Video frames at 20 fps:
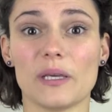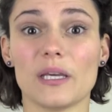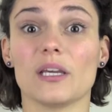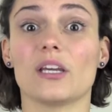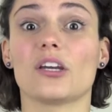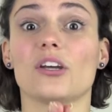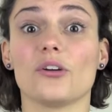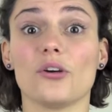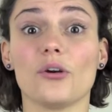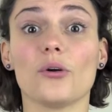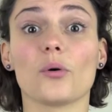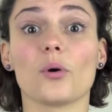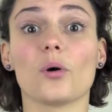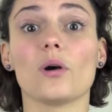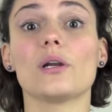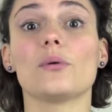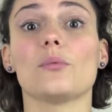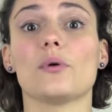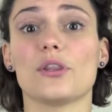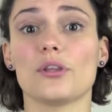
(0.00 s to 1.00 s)
be
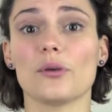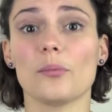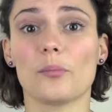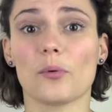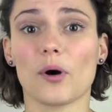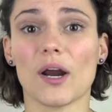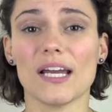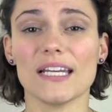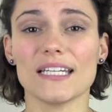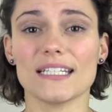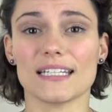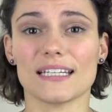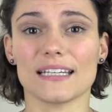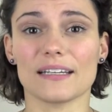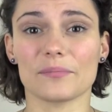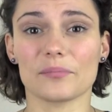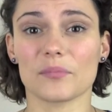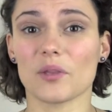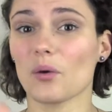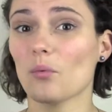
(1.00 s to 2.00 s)
congruent with your
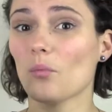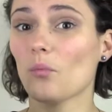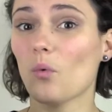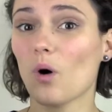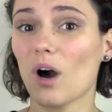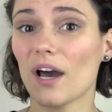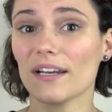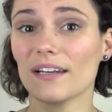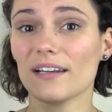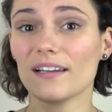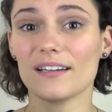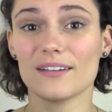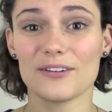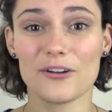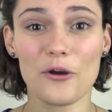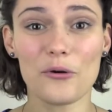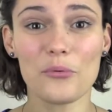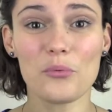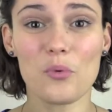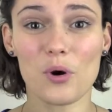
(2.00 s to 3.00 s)
branding? One,
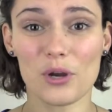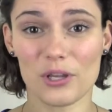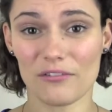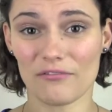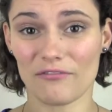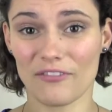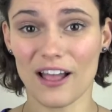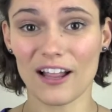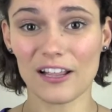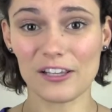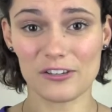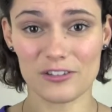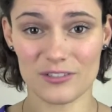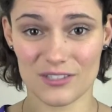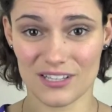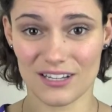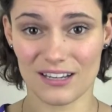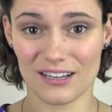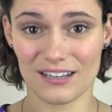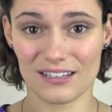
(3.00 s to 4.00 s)
know what your
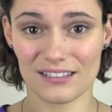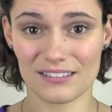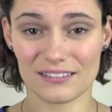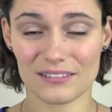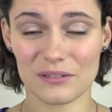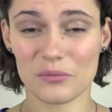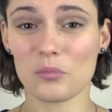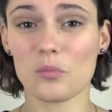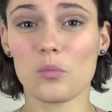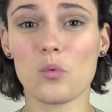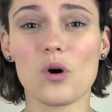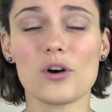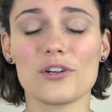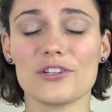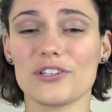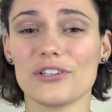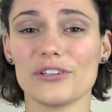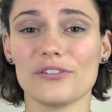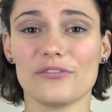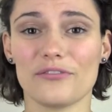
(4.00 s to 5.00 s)
values are.
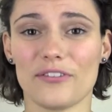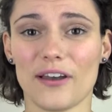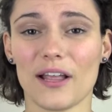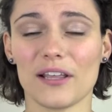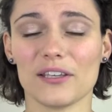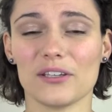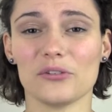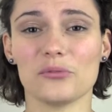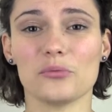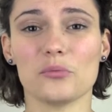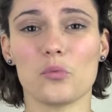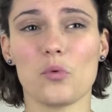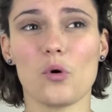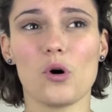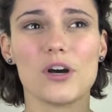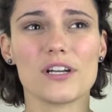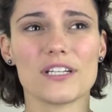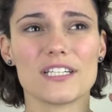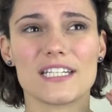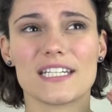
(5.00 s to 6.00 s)
What do you value?
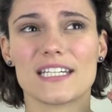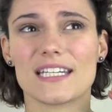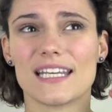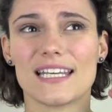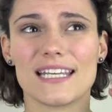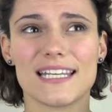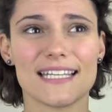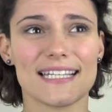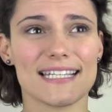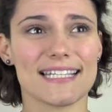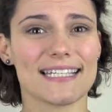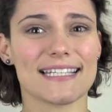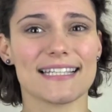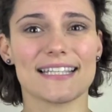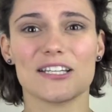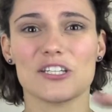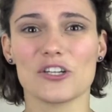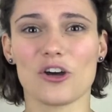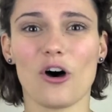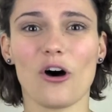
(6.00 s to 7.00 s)
What is
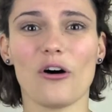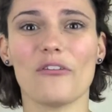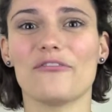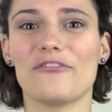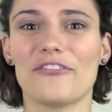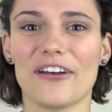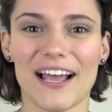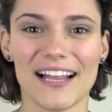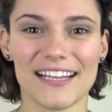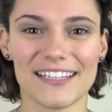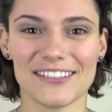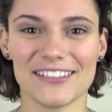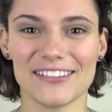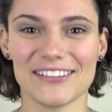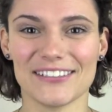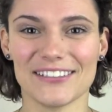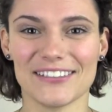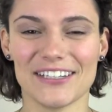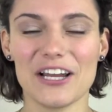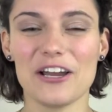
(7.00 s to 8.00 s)
the top
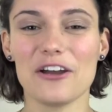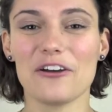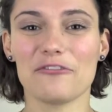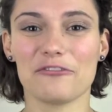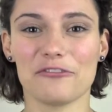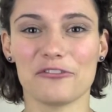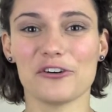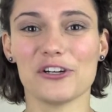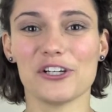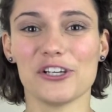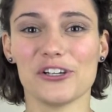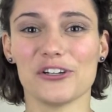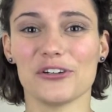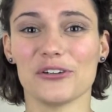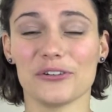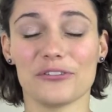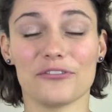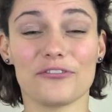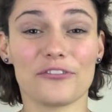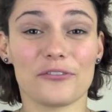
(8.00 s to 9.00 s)
value for
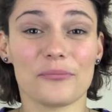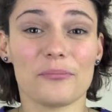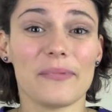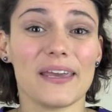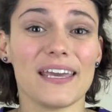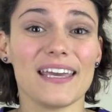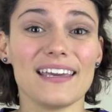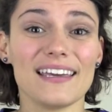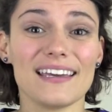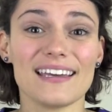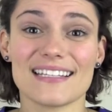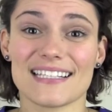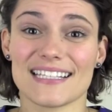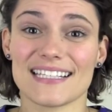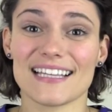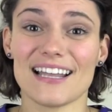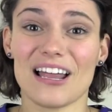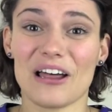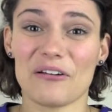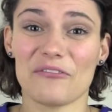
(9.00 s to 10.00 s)
you? For me,
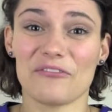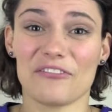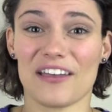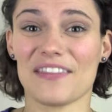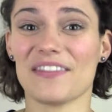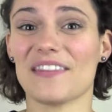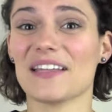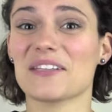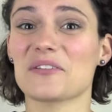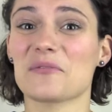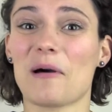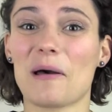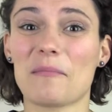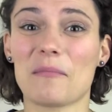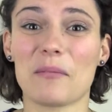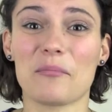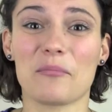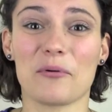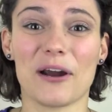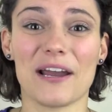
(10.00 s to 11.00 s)
it's love, and that's why
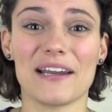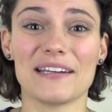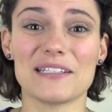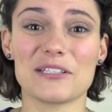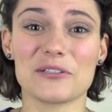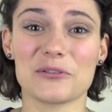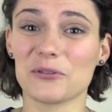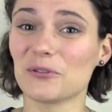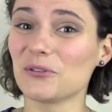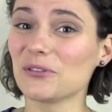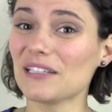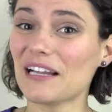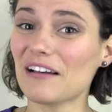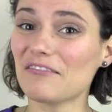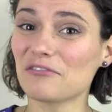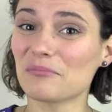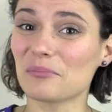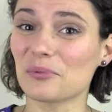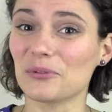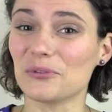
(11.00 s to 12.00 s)
my brand is called
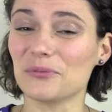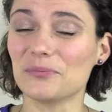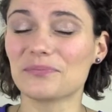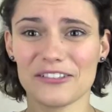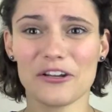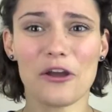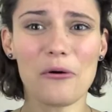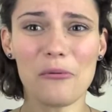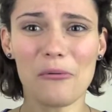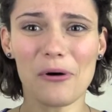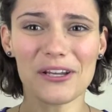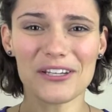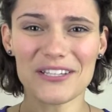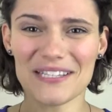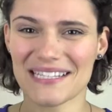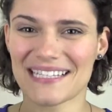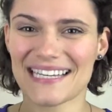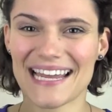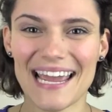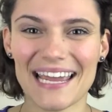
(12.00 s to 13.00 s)
Lovable. Know what you
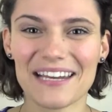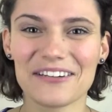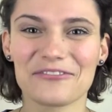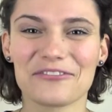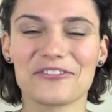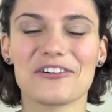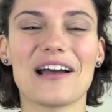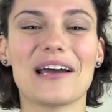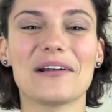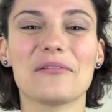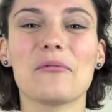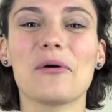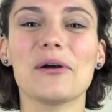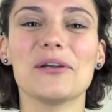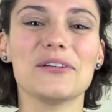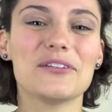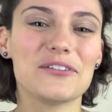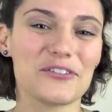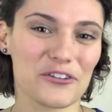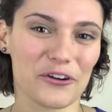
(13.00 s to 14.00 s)
stand for and what
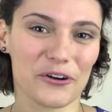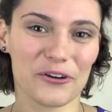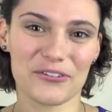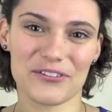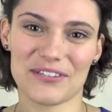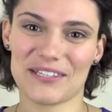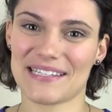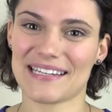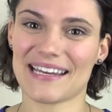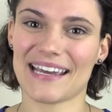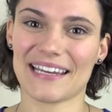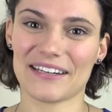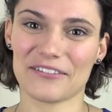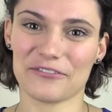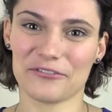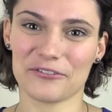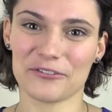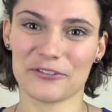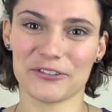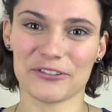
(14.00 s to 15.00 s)
you don't stand
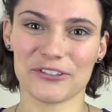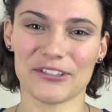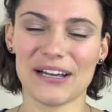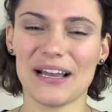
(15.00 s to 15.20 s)
for.